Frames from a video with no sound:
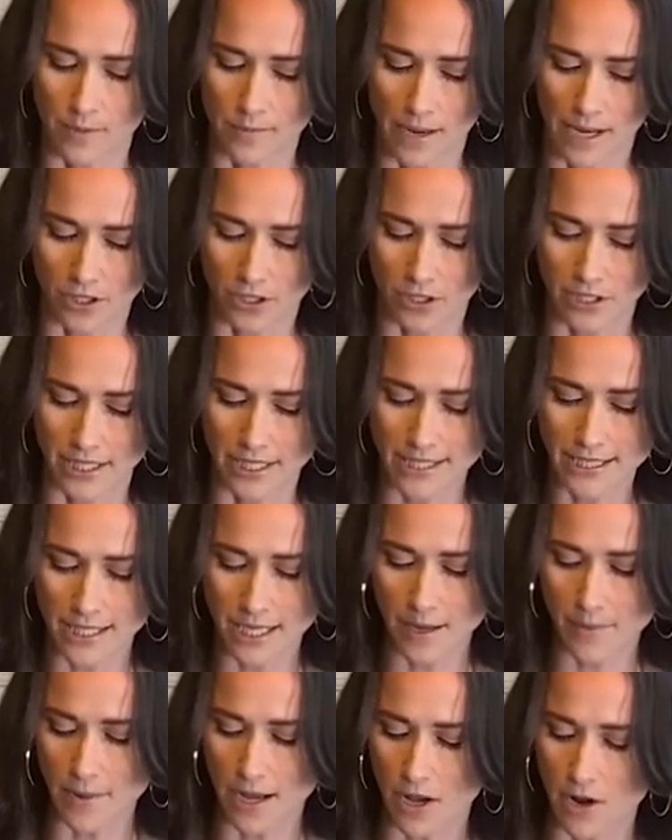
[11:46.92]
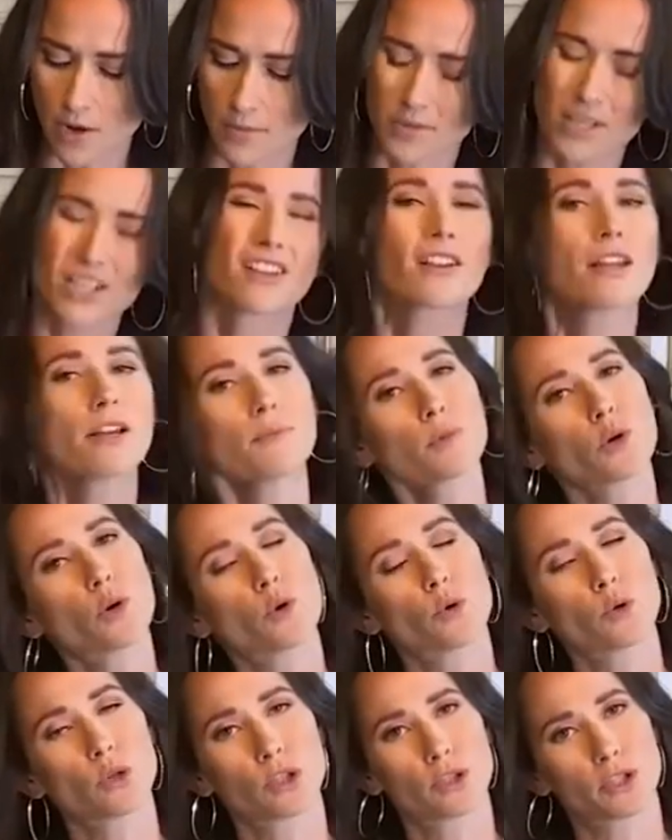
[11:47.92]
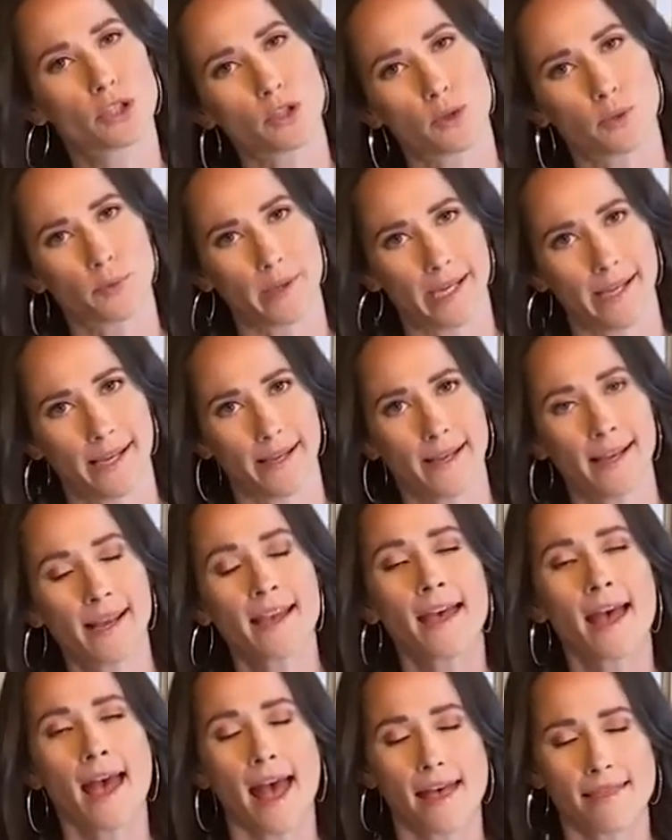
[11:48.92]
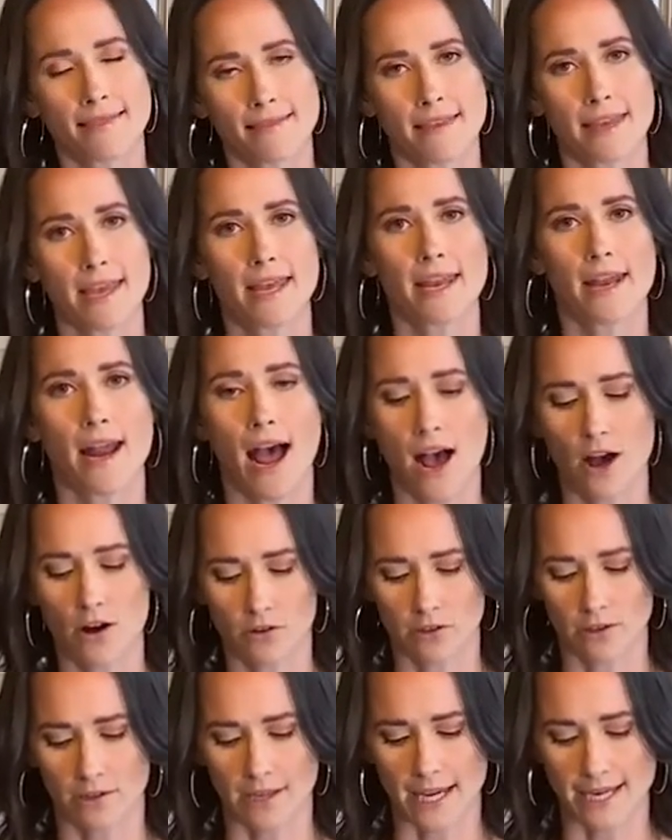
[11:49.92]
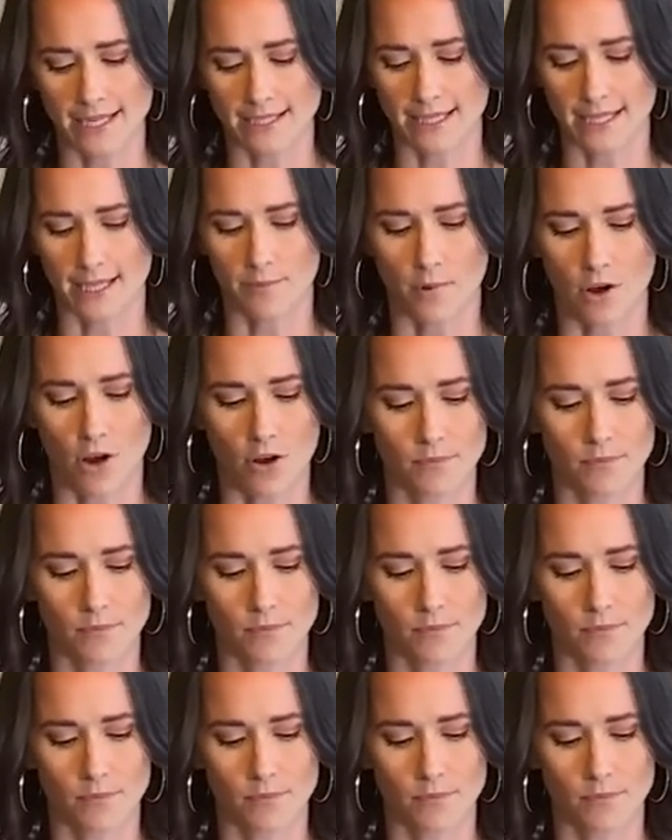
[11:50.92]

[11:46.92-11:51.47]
when my cookies come out, I'm gonna let them cool a little bit and then I'll glaze them